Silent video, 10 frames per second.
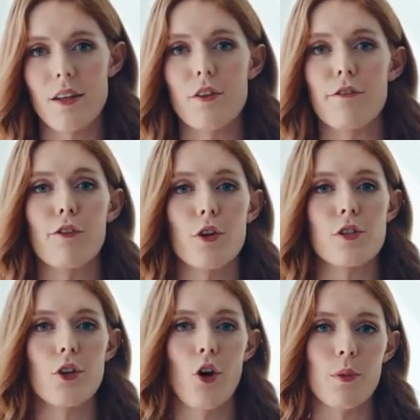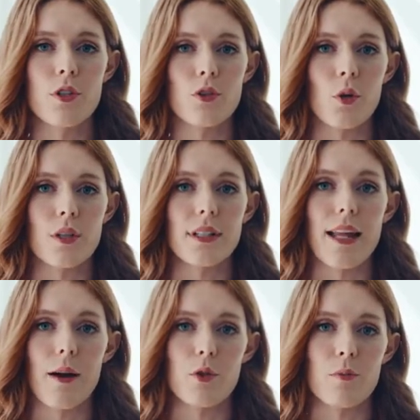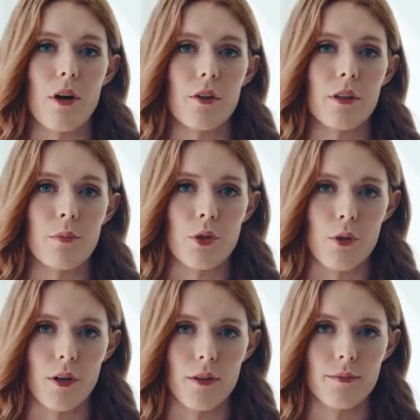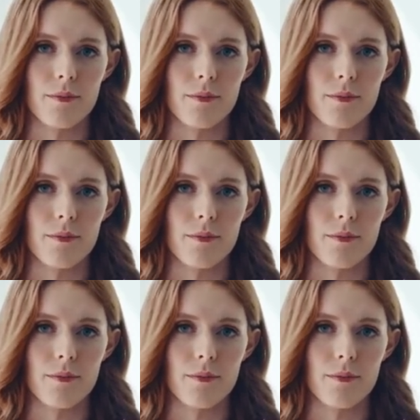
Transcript: the first open source language model computer.